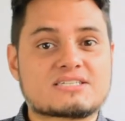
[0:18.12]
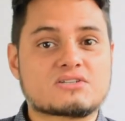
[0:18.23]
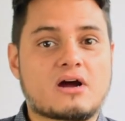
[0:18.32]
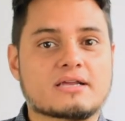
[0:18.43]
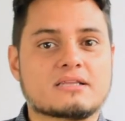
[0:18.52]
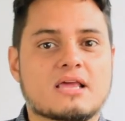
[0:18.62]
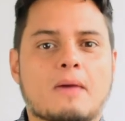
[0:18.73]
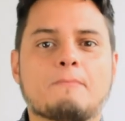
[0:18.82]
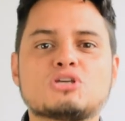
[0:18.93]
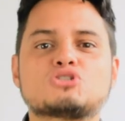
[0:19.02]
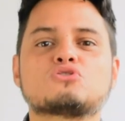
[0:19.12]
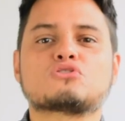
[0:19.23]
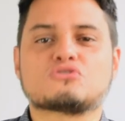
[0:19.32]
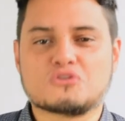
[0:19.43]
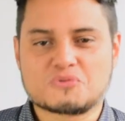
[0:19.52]
started, be sure
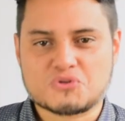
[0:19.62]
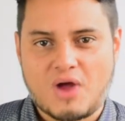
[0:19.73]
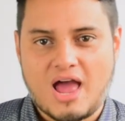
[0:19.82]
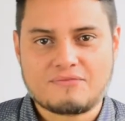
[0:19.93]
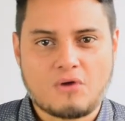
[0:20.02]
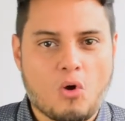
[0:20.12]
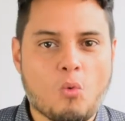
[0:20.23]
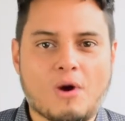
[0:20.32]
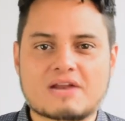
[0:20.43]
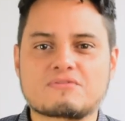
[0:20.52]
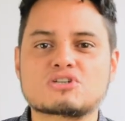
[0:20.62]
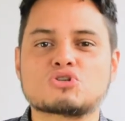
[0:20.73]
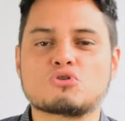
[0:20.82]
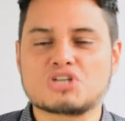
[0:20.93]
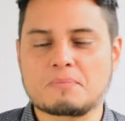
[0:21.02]
to subscribe on whatever
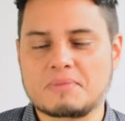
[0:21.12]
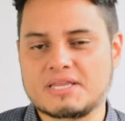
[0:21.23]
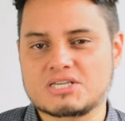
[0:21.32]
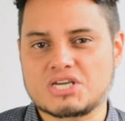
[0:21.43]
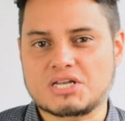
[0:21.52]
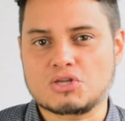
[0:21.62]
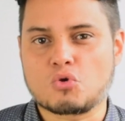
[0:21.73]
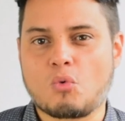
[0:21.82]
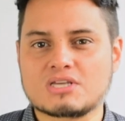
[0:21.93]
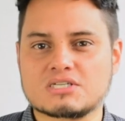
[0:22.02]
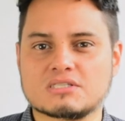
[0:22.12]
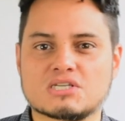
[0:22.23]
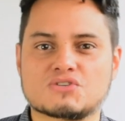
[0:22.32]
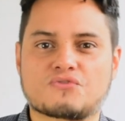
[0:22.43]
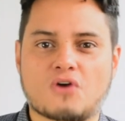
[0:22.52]
social media channel you're watching
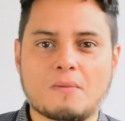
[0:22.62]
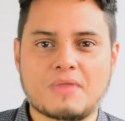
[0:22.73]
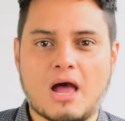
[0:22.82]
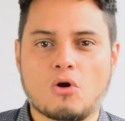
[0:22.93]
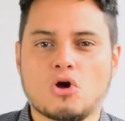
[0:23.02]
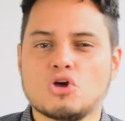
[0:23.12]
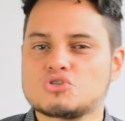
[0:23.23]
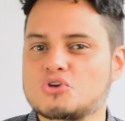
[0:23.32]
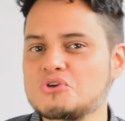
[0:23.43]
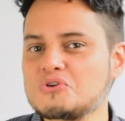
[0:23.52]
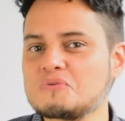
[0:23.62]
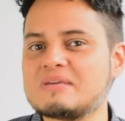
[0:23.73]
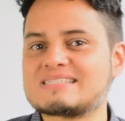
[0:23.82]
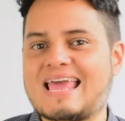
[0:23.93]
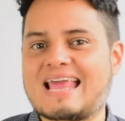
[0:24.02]
this from now so you don't
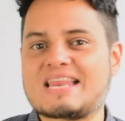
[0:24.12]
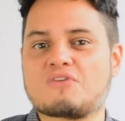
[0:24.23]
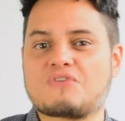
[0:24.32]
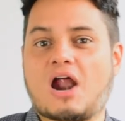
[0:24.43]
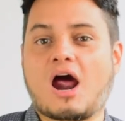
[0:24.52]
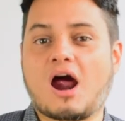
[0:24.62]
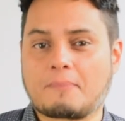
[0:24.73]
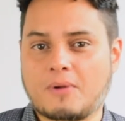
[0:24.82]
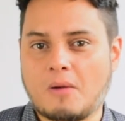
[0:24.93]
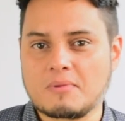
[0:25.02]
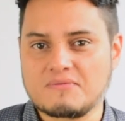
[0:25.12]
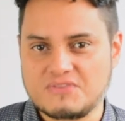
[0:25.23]
miss any of our upcoming